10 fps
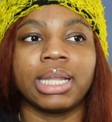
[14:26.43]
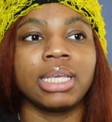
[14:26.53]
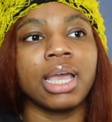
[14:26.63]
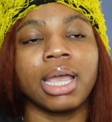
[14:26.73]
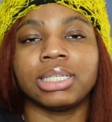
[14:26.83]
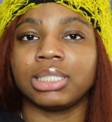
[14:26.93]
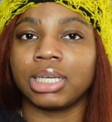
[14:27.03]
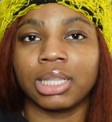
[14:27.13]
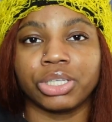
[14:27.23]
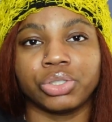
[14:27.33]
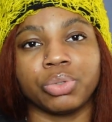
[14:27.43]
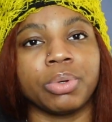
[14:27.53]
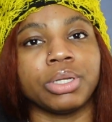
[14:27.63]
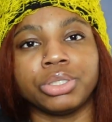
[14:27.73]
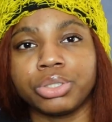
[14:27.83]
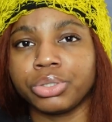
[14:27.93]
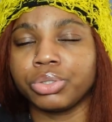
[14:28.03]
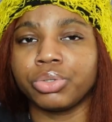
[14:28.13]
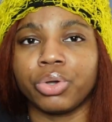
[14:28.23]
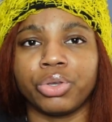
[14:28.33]
any idea that you want to
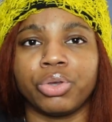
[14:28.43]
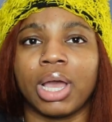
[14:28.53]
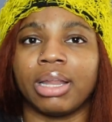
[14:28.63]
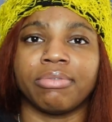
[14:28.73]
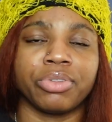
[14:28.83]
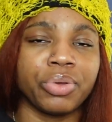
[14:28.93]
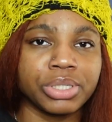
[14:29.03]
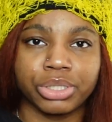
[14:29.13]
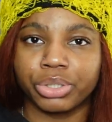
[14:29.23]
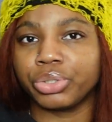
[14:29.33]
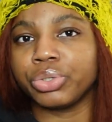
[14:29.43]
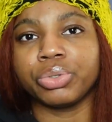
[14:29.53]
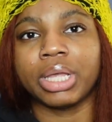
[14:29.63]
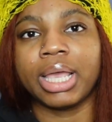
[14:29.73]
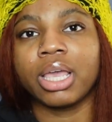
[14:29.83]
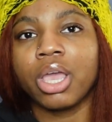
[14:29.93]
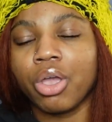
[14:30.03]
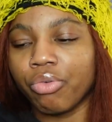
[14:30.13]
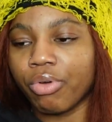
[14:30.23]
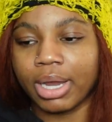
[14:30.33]
do or you got influence to do, like
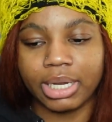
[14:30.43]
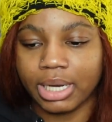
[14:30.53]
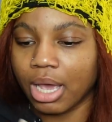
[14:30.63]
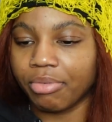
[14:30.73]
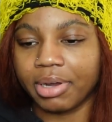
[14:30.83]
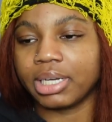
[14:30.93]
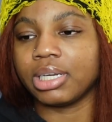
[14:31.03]
write it down,